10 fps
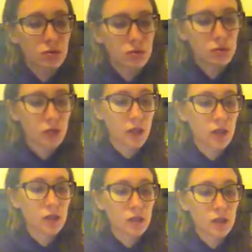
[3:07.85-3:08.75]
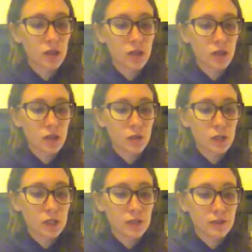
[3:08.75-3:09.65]
here they are,
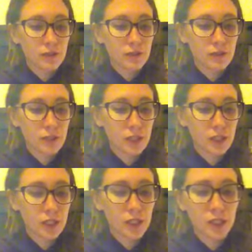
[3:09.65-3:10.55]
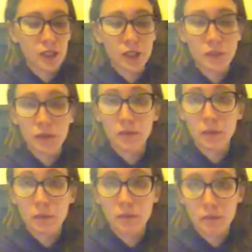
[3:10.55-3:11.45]
were to finish my
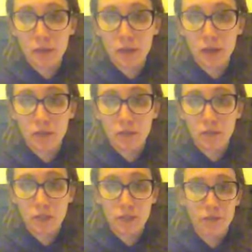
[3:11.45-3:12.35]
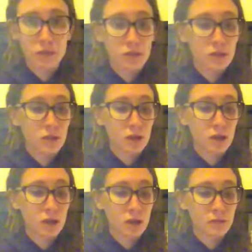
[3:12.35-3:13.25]
mom's birthday gift,
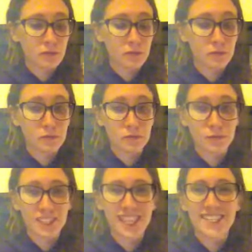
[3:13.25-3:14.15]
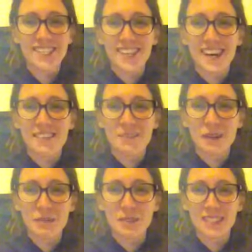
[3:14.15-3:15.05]
which I still have in
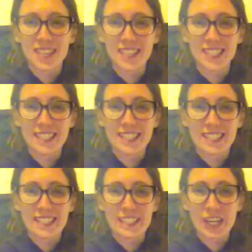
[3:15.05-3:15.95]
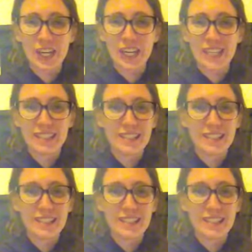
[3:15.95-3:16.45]
my possession. Sorry.